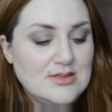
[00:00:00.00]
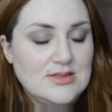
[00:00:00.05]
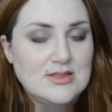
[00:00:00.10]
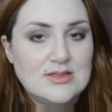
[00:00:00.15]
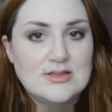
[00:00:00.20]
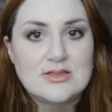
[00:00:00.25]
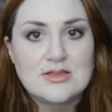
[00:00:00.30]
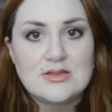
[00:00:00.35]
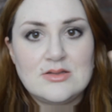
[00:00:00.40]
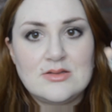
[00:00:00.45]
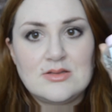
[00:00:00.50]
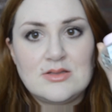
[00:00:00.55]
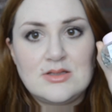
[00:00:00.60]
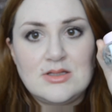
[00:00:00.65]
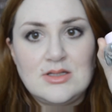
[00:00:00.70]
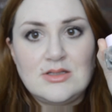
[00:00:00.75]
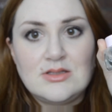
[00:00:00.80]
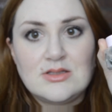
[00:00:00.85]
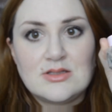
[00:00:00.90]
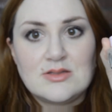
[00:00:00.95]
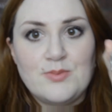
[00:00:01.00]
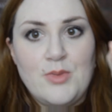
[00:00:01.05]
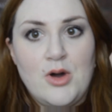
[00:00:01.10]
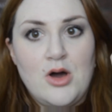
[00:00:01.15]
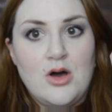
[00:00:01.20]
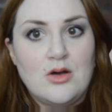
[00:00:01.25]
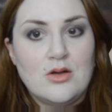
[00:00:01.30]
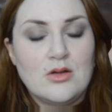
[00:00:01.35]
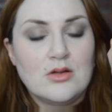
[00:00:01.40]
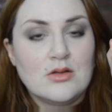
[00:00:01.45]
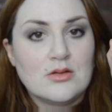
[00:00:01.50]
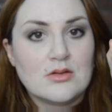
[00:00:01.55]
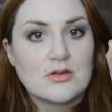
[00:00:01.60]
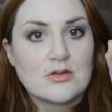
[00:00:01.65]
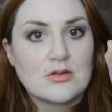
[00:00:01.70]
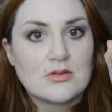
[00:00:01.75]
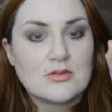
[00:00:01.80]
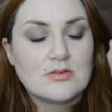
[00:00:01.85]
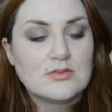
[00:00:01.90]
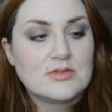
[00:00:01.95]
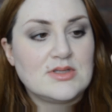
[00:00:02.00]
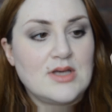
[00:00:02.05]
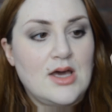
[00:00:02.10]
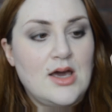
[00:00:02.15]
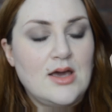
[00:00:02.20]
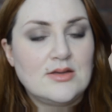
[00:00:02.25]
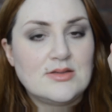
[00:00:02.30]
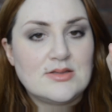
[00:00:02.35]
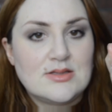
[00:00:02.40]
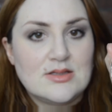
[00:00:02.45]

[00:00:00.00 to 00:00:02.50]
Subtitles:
This is the small size.